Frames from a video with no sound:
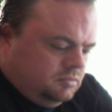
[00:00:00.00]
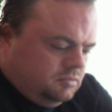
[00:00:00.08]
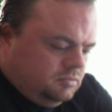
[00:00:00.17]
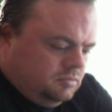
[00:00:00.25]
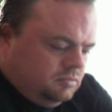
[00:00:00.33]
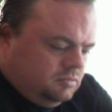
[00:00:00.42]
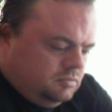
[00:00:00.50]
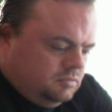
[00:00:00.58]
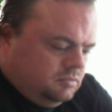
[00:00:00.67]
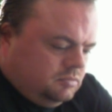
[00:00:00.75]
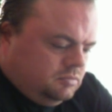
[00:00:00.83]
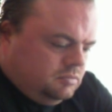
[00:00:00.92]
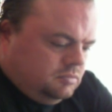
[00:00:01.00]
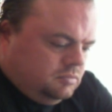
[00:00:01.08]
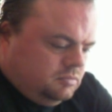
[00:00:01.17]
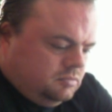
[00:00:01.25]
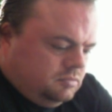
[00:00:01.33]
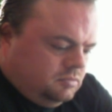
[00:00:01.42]

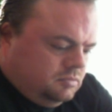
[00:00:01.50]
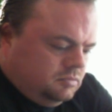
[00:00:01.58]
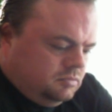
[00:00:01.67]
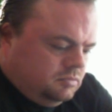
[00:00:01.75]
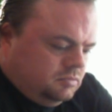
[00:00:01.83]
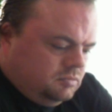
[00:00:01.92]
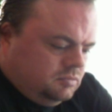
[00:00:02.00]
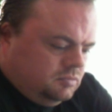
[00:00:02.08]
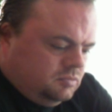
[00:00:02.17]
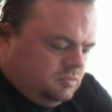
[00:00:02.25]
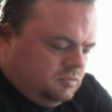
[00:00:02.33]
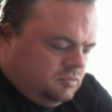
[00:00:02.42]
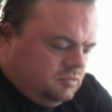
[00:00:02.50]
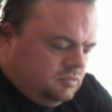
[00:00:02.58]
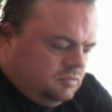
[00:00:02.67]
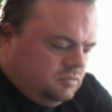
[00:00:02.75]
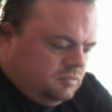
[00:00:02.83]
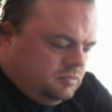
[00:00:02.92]

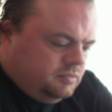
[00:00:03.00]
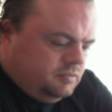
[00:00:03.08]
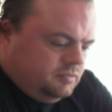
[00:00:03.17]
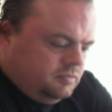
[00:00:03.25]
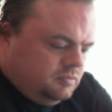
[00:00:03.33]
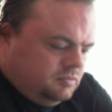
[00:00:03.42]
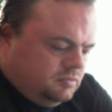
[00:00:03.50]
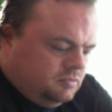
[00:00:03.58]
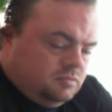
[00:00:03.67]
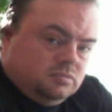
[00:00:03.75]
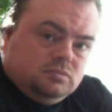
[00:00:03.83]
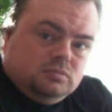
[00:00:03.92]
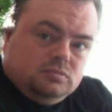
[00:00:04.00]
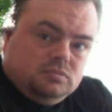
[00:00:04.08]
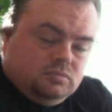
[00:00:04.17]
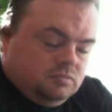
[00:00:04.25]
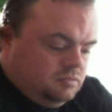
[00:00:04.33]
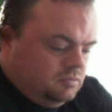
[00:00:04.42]

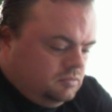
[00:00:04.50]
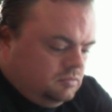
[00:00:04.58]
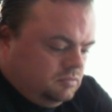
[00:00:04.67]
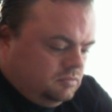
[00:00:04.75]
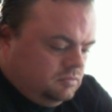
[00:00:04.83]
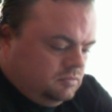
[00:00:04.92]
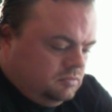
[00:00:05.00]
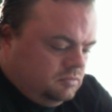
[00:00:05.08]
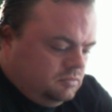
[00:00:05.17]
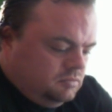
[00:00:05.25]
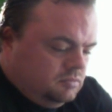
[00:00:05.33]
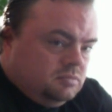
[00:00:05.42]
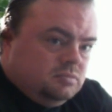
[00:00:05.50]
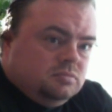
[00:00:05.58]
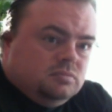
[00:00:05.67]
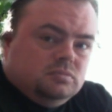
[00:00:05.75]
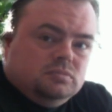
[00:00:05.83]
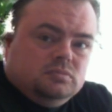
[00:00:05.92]

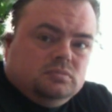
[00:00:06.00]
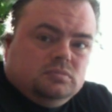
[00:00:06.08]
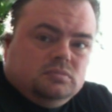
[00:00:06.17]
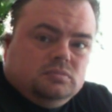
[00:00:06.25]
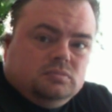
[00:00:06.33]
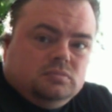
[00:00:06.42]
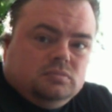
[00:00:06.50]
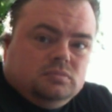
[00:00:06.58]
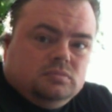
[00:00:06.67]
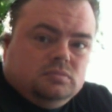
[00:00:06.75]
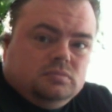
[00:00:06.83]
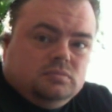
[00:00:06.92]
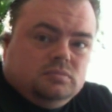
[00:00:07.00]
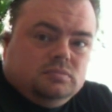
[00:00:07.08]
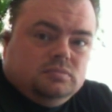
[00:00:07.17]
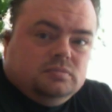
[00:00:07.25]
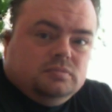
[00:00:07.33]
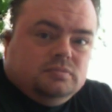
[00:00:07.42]

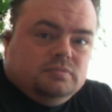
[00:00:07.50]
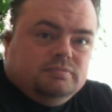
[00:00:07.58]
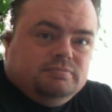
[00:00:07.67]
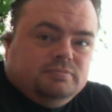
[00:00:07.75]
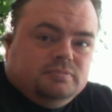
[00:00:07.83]
No words are spoken by the person on screen.